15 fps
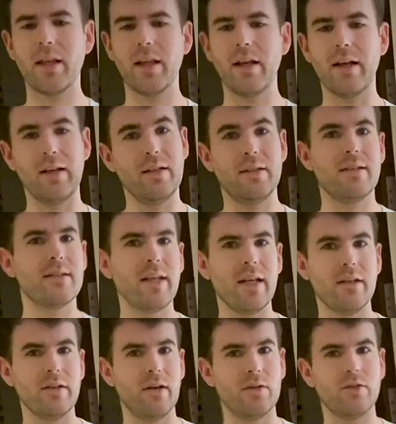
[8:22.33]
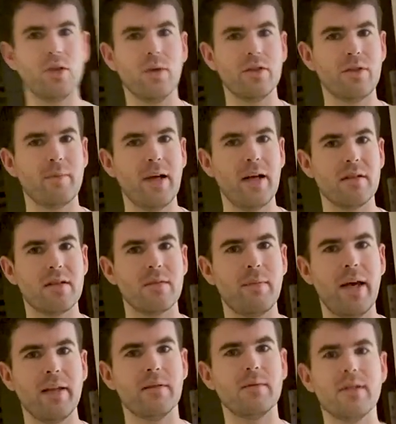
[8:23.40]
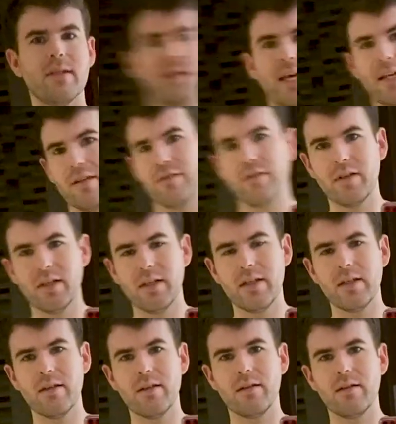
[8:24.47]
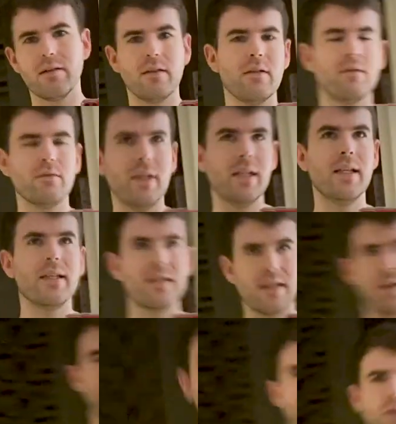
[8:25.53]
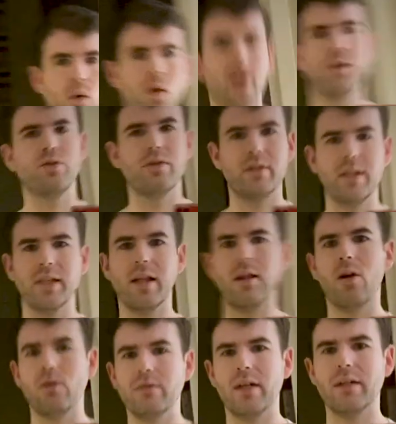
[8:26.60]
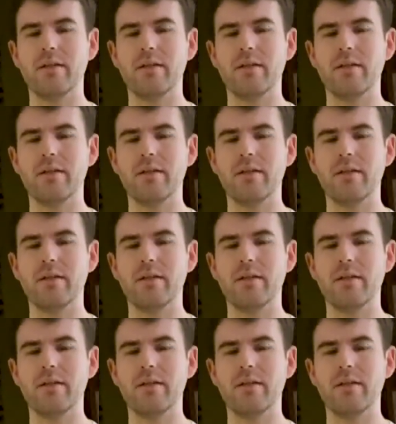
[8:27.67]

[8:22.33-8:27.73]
uh, to you know, £200 spent to save realistically 400 in the long run.